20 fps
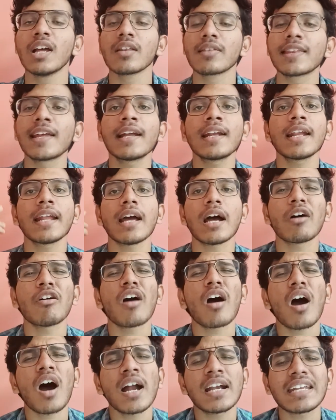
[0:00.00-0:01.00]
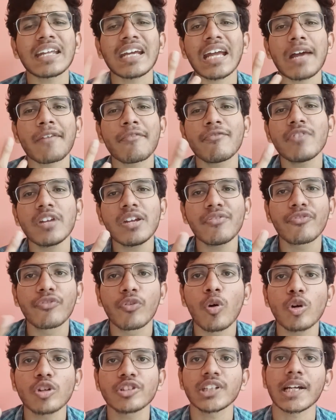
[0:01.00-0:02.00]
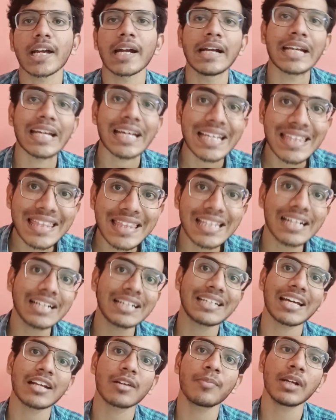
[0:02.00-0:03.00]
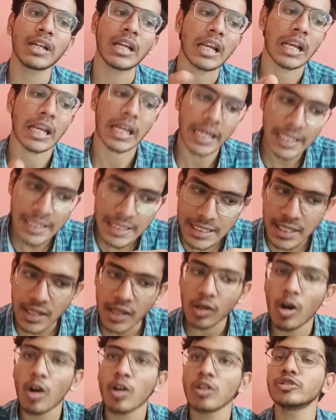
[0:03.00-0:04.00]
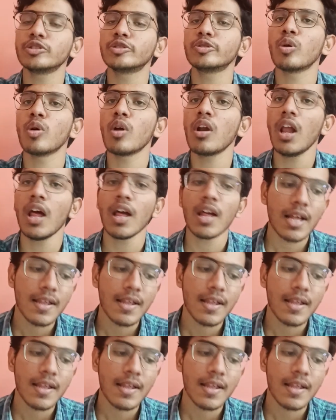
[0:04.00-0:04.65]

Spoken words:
then at every 4 seconds in the terminal, in the console,